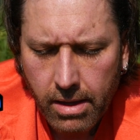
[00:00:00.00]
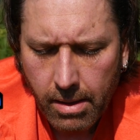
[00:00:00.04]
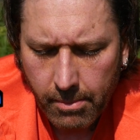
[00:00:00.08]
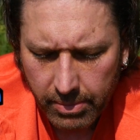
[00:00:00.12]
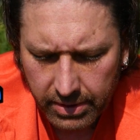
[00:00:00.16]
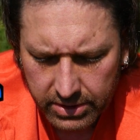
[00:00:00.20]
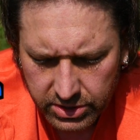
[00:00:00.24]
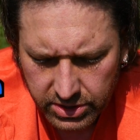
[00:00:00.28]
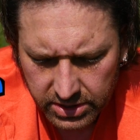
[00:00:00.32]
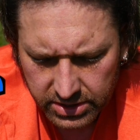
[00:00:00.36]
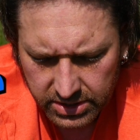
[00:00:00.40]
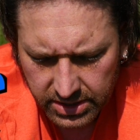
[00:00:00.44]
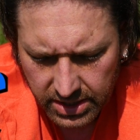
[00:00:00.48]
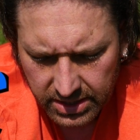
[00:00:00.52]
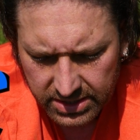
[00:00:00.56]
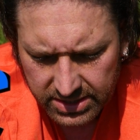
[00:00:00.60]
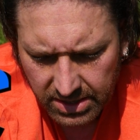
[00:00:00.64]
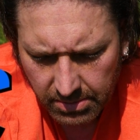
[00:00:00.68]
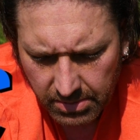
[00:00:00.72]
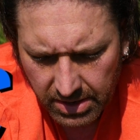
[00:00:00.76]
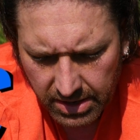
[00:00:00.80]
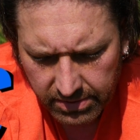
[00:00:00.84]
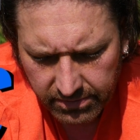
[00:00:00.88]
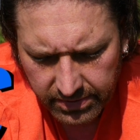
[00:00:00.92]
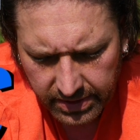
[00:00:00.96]
But just because
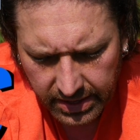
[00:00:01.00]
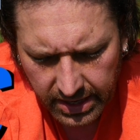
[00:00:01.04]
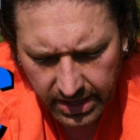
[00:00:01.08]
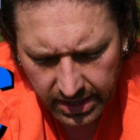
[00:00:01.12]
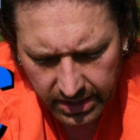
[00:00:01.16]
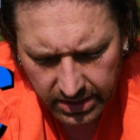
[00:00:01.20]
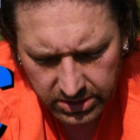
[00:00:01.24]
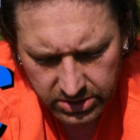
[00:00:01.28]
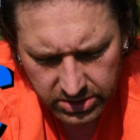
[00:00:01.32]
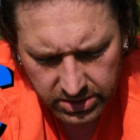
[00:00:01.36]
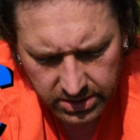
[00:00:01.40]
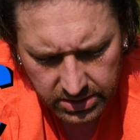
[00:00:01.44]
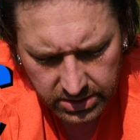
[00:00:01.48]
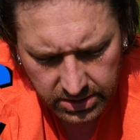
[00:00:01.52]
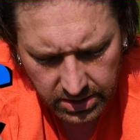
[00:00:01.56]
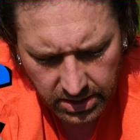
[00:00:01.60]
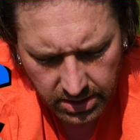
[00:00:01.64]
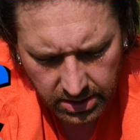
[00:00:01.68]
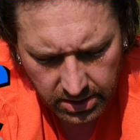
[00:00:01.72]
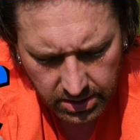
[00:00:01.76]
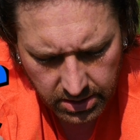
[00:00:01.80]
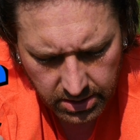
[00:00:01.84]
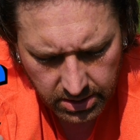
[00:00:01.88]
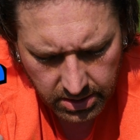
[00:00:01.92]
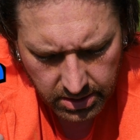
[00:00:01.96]
I'm on vacation
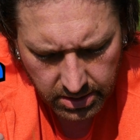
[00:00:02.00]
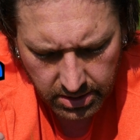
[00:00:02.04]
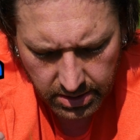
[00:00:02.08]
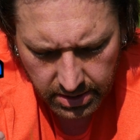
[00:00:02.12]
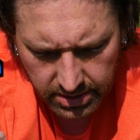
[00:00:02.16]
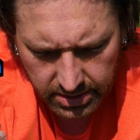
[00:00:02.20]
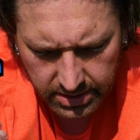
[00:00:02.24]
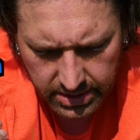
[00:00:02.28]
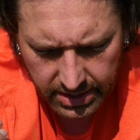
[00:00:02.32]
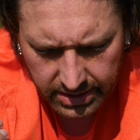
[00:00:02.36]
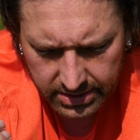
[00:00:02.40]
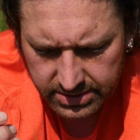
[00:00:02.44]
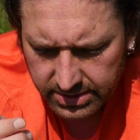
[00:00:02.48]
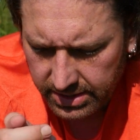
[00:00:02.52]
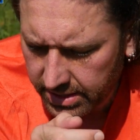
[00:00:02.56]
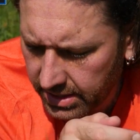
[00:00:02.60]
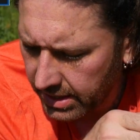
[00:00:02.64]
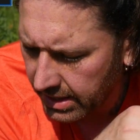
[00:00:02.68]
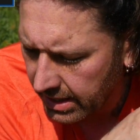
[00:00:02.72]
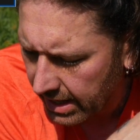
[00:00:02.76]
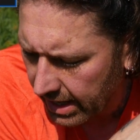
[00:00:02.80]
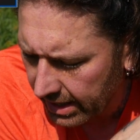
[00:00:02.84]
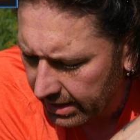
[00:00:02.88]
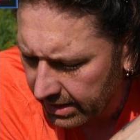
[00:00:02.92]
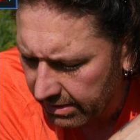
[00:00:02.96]
doesn't
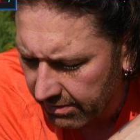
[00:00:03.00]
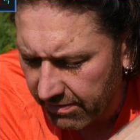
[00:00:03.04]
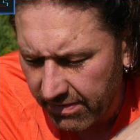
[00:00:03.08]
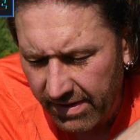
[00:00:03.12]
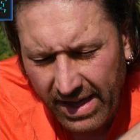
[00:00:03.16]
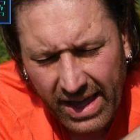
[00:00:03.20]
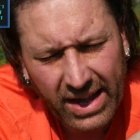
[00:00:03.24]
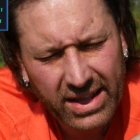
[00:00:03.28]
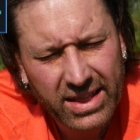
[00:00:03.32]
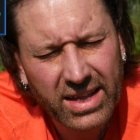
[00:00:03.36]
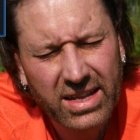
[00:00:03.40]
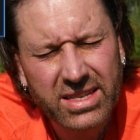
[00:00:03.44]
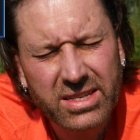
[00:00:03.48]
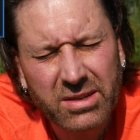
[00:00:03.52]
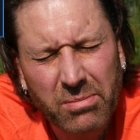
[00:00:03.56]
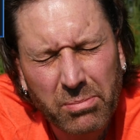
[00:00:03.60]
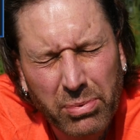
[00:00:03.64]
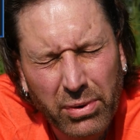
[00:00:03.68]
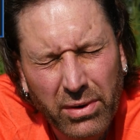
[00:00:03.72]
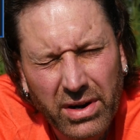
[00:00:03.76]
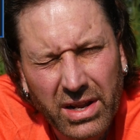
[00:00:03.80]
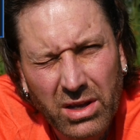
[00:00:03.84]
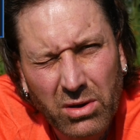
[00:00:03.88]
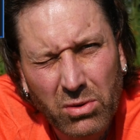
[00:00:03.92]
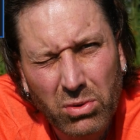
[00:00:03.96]
negate the fact that some
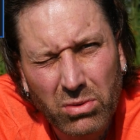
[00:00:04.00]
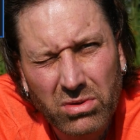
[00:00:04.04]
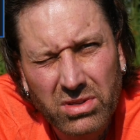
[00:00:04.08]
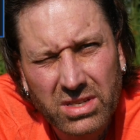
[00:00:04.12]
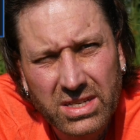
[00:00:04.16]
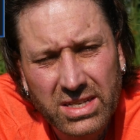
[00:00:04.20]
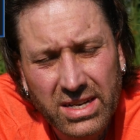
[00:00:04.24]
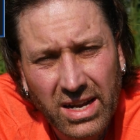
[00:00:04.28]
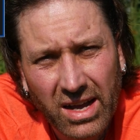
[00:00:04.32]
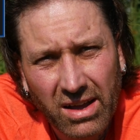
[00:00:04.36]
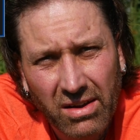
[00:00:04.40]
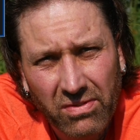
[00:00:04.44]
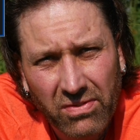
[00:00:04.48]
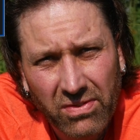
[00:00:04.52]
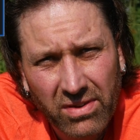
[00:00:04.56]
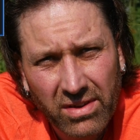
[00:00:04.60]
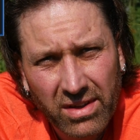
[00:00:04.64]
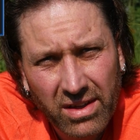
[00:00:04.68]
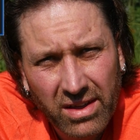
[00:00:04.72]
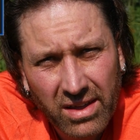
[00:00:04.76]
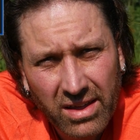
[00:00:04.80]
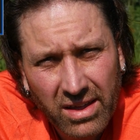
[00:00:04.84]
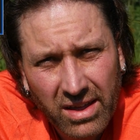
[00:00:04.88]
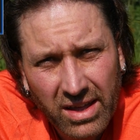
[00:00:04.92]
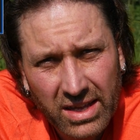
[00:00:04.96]
pretty cool stuff
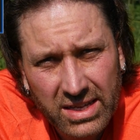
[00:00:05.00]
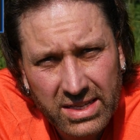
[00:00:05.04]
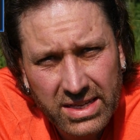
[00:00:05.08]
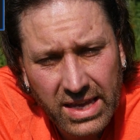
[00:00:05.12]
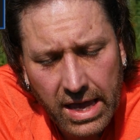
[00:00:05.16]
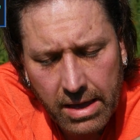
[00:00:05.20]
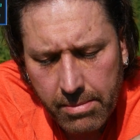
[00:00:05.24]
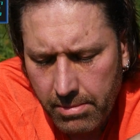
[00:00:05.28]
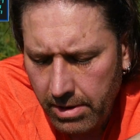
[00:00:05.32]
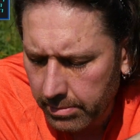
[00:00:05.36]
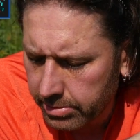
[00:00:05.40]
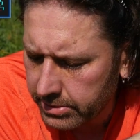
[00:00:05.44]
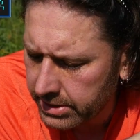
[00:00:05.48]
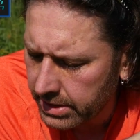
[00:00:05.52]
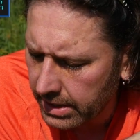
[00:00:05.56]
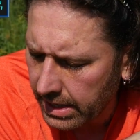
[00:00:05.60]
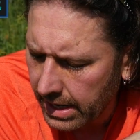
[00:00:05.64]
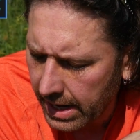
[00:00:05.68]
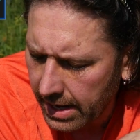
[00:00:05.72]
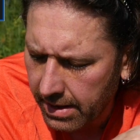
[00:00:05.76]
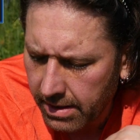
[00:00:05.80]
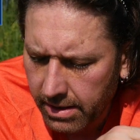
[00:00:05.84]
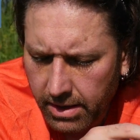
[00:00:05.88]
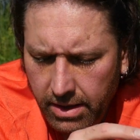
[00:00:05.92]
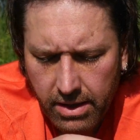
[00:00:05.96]
has came up
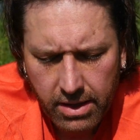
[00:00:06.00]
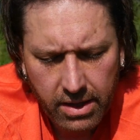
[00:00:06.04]
today.